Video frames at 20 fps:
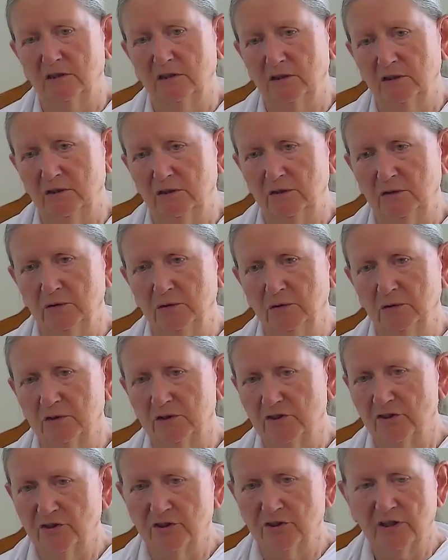
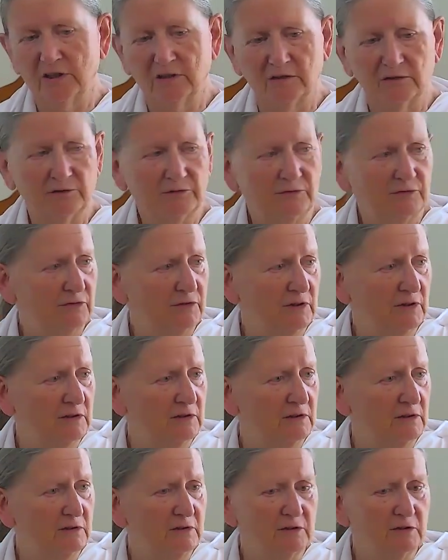yourself,
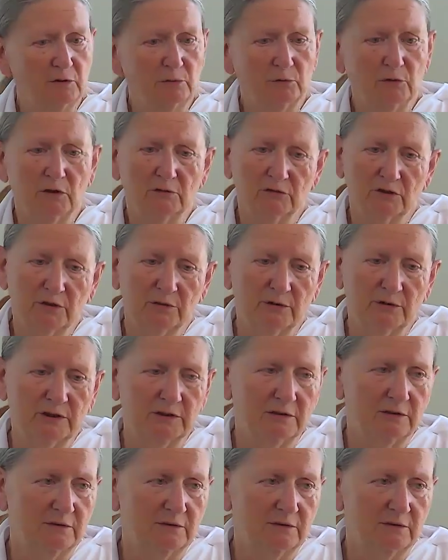you won't do it.